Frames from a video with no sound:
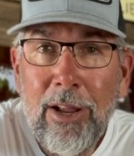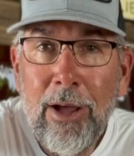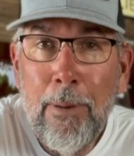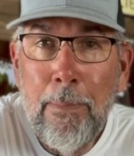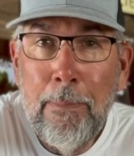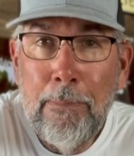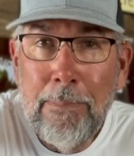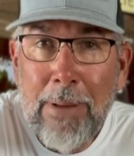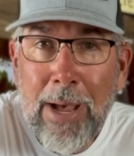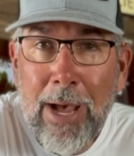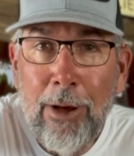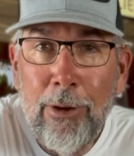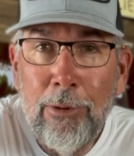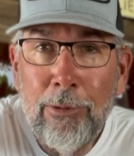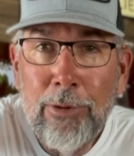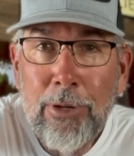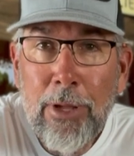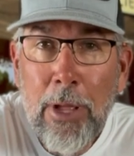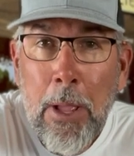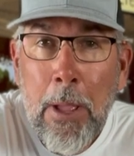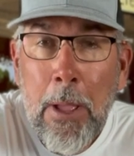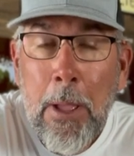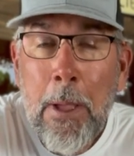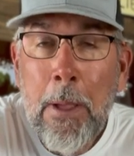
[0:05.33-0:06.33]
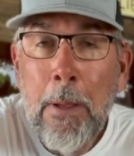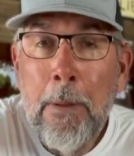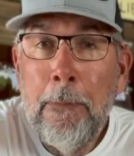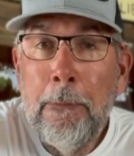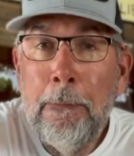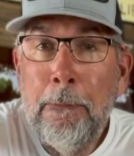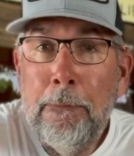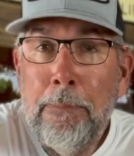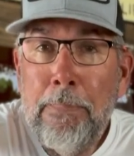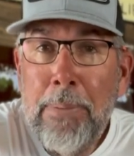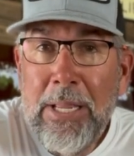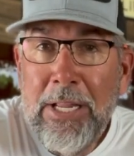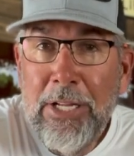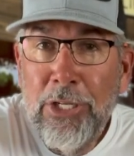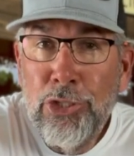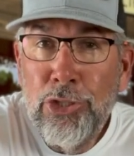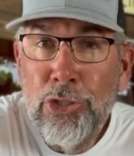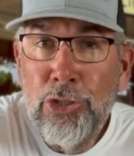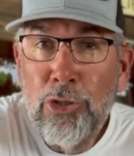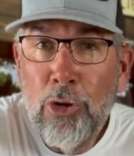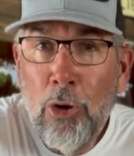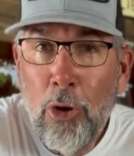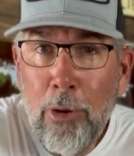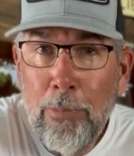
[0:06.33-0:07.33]
about
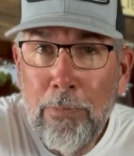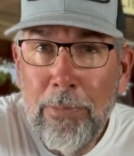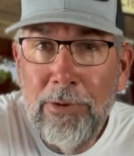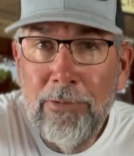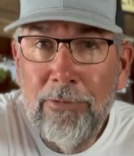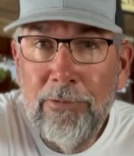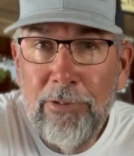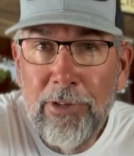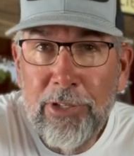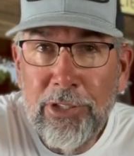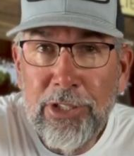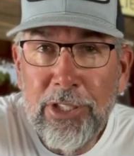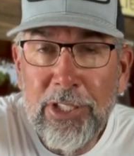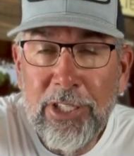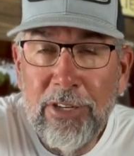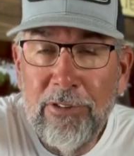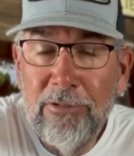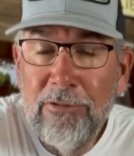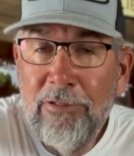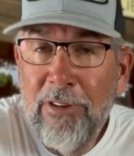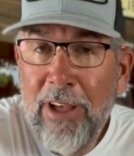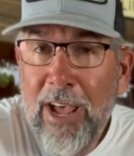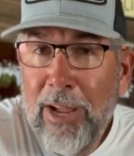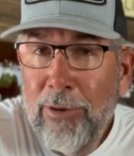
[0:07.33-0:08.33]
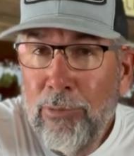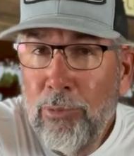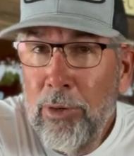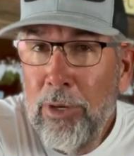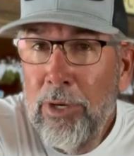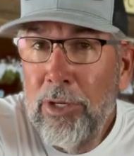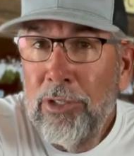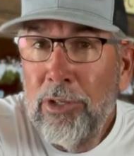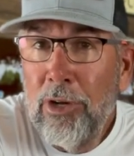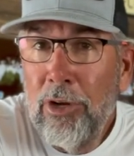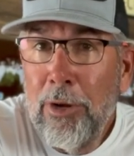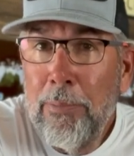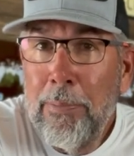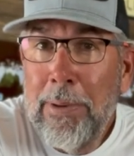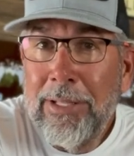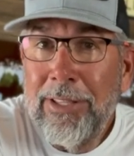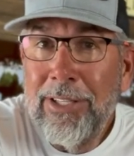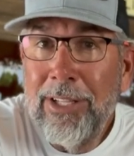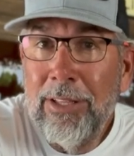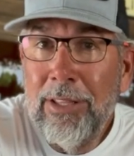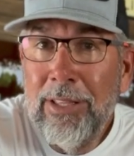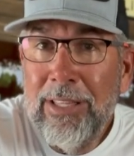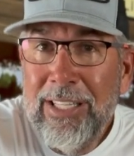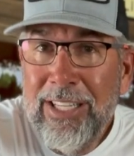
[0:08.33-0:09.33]
beach tarpon fishing. In fact, we're going to talk about
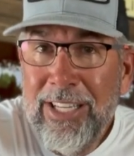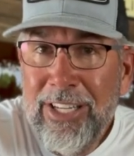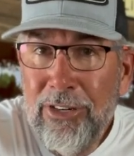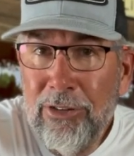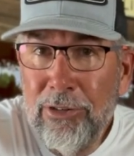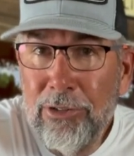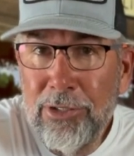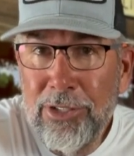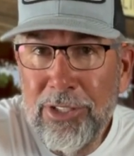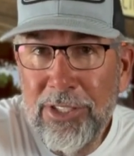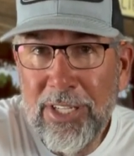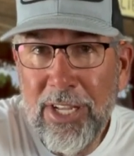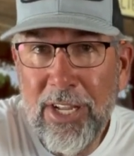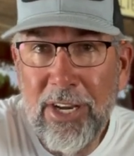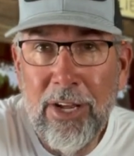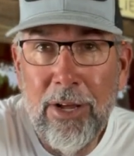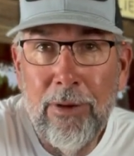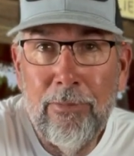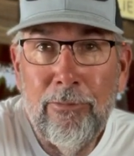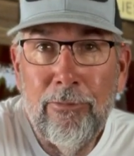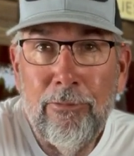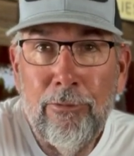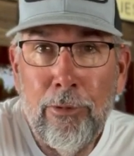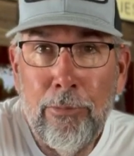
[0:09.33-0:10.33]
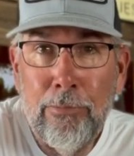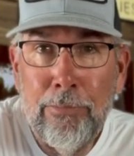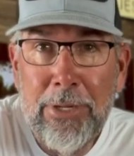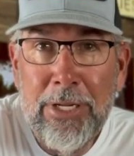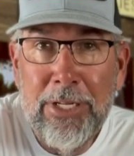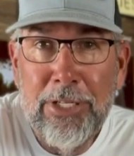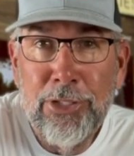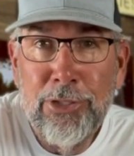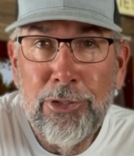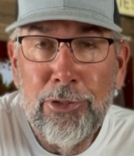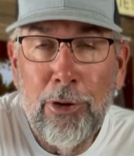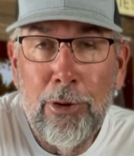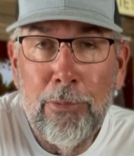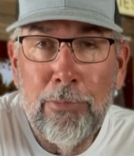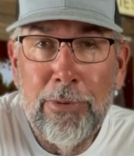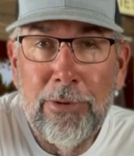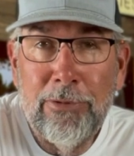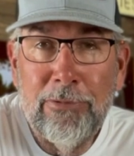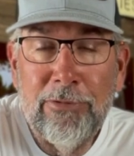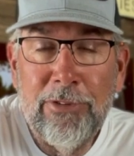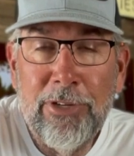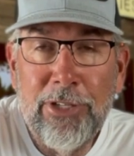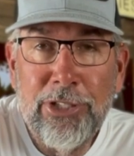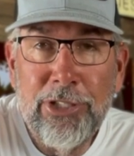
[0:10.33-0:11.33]
the leader setup for beach tarpon
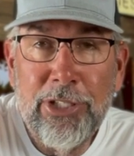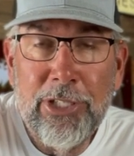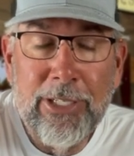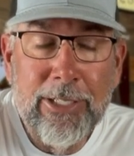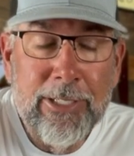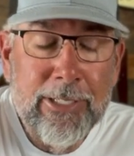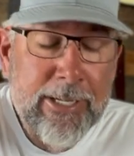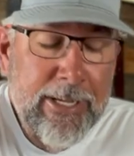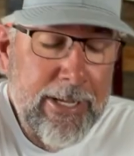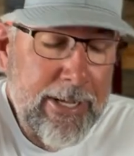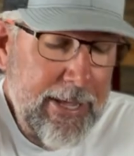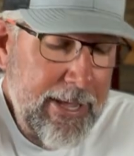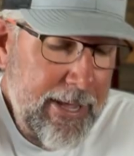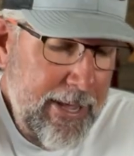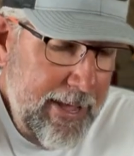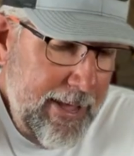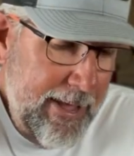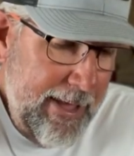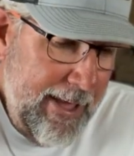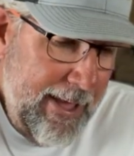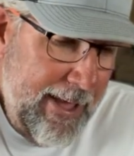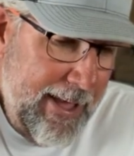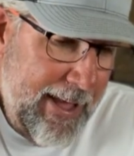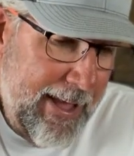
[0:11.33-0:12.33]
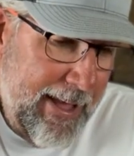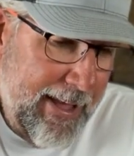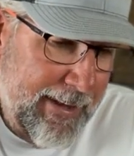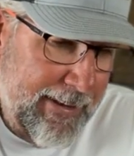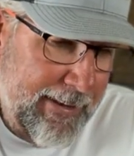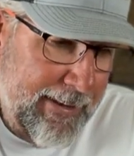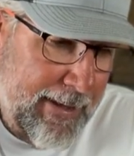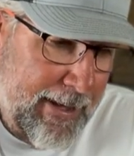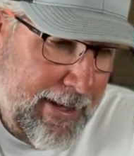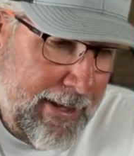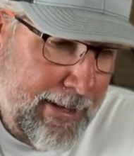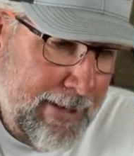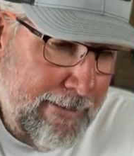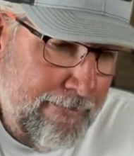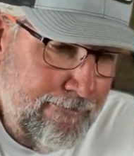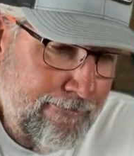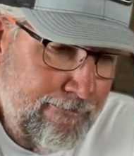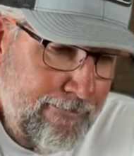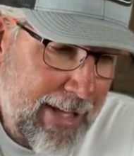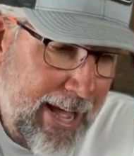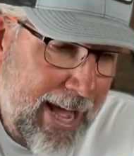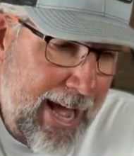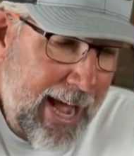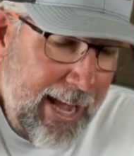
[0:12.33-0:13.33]
fishing. And uh,
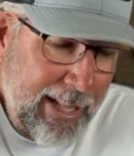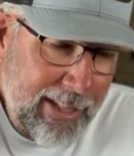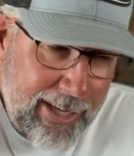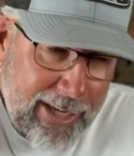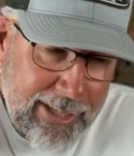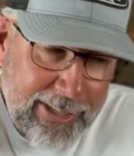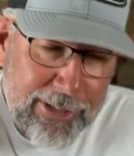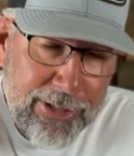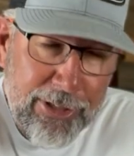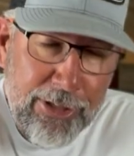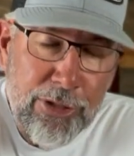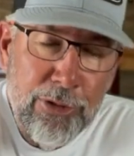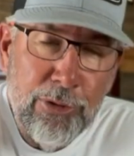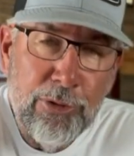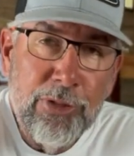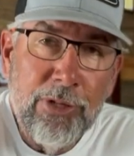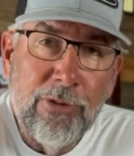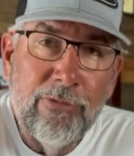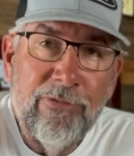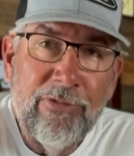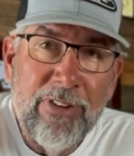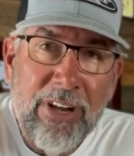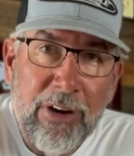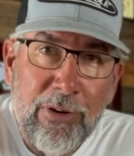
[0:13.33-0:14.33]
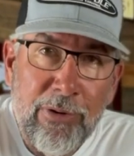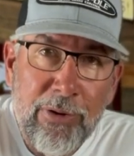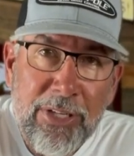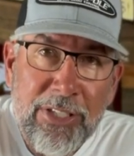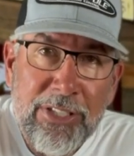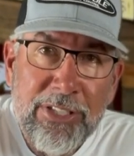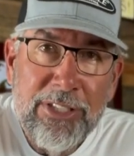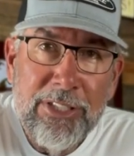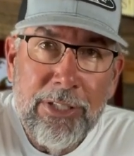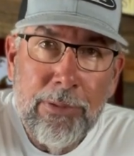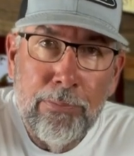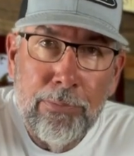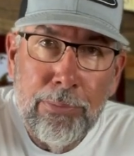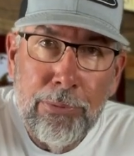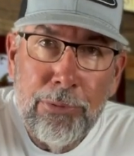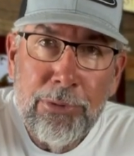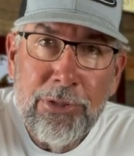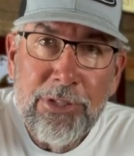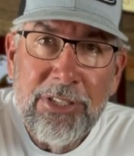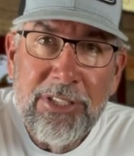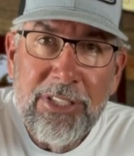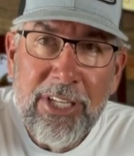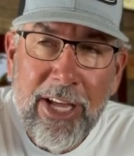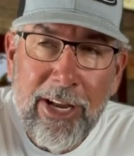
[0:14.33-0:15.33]
I like to use a very simple
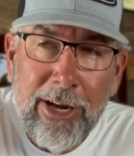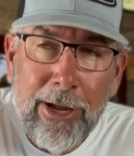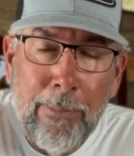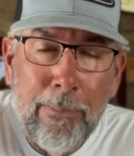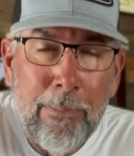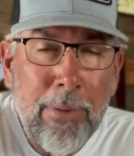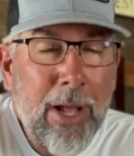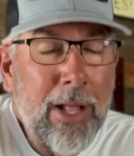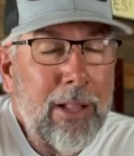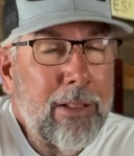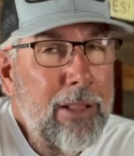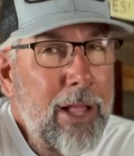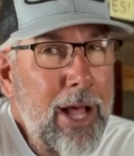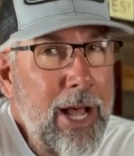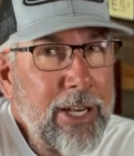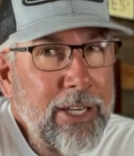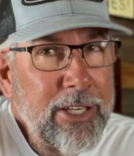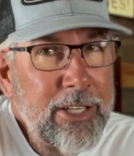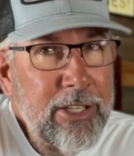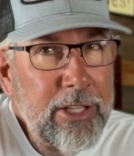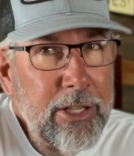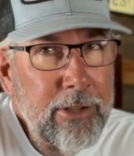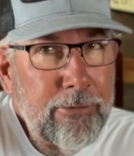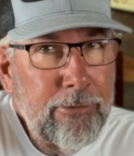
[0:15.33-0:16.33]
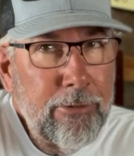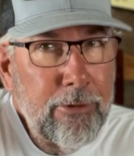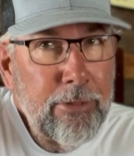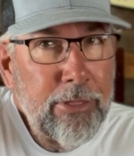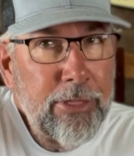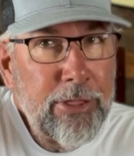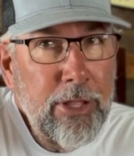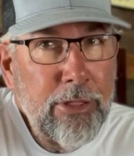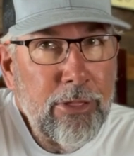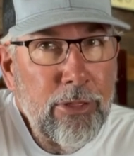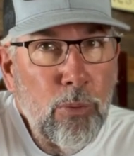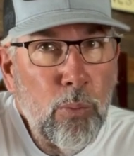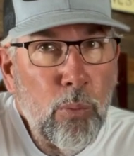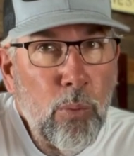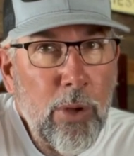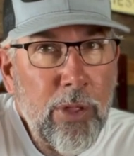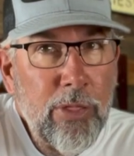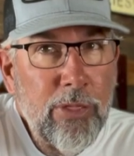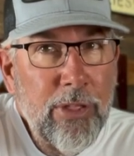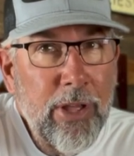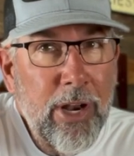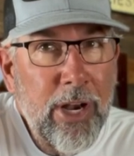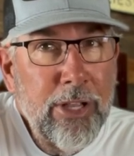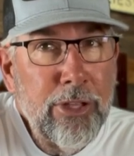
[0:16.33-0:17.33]
setup, a lot different than the
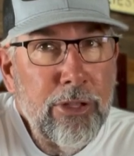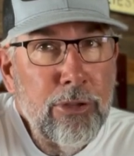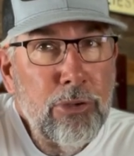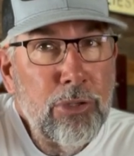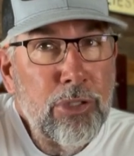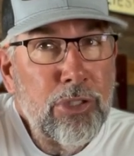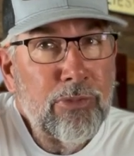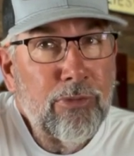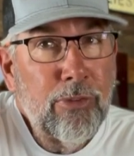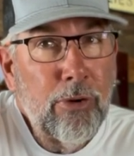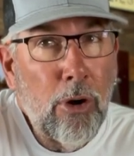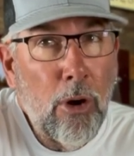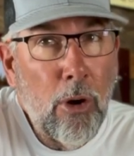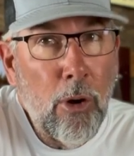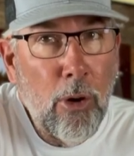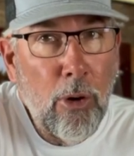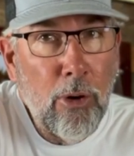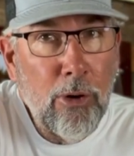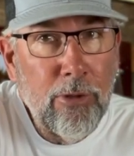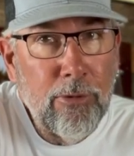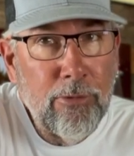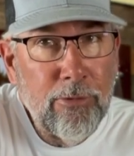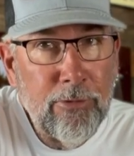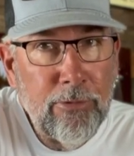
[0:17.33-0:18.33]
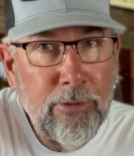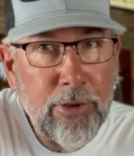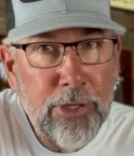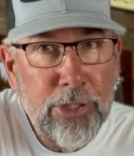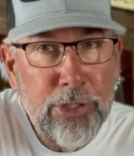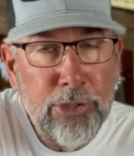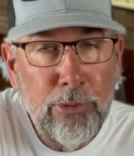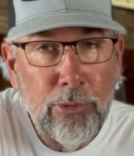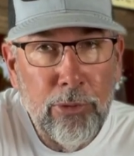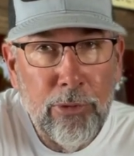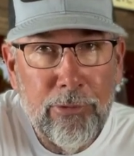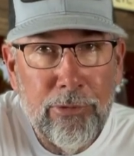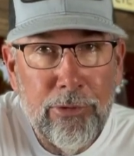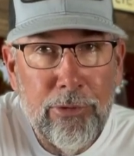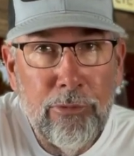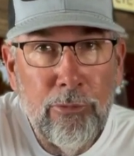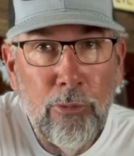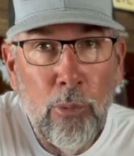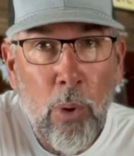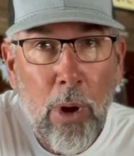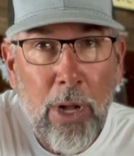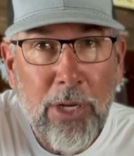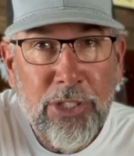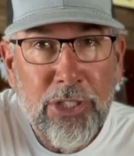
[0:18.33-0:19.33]
one that I use for artificial, if you've
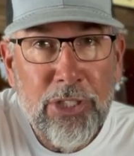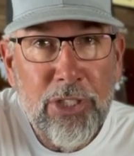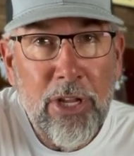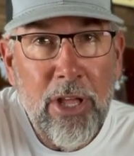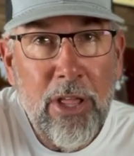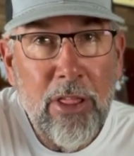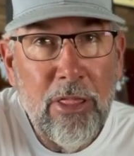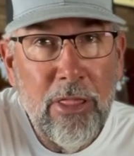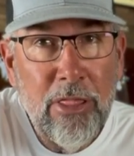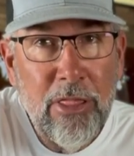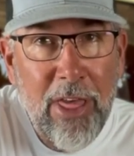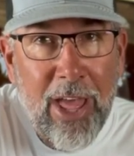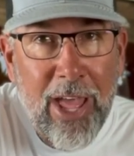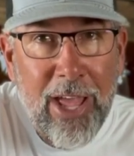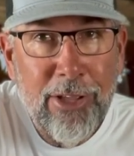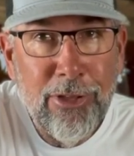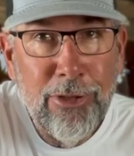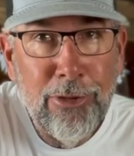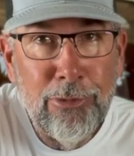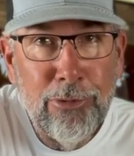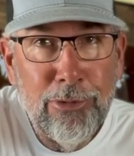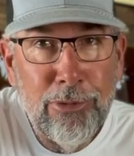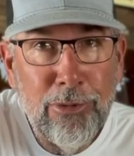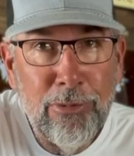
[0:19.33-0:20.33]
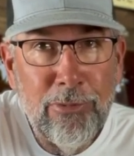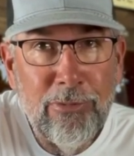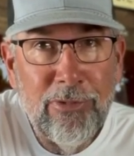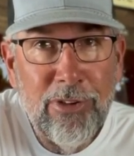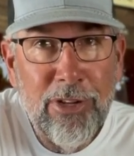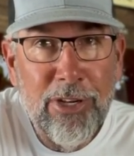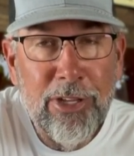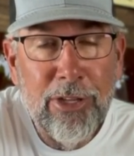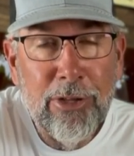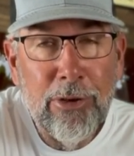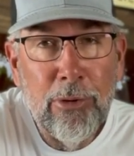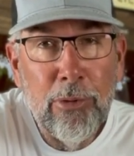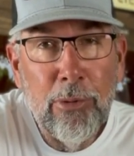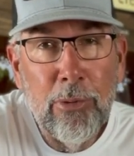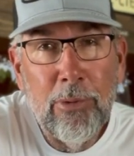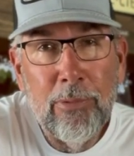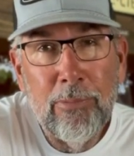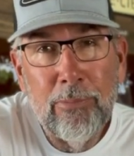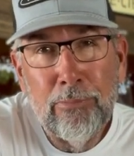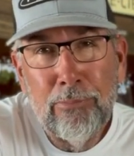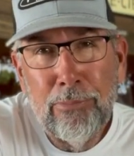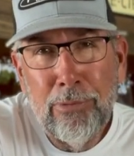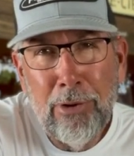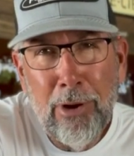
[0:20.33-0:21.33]
watched that YouTube video
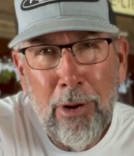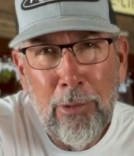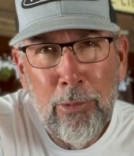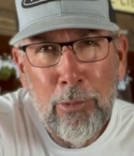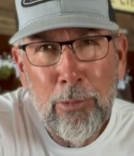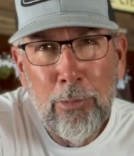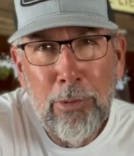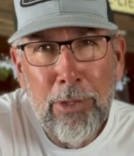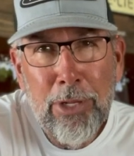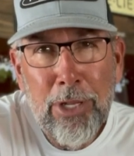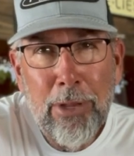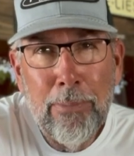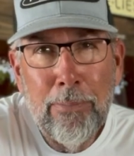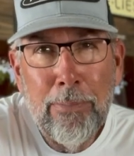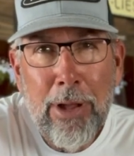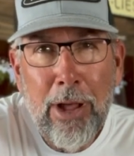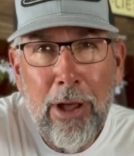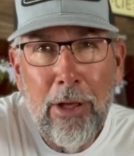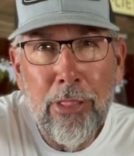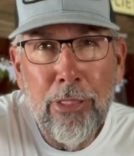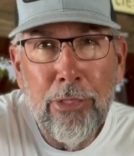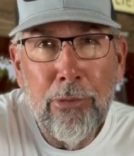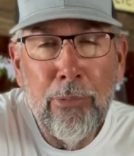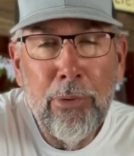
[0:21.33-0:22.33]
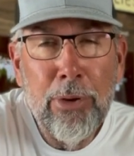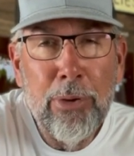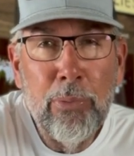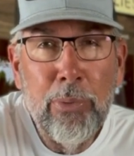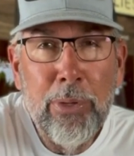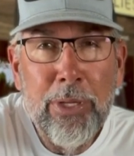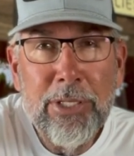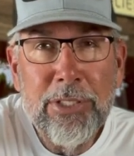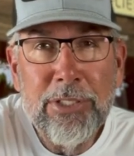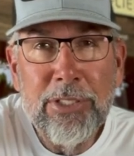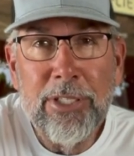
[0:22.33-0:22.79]
probably about three weeks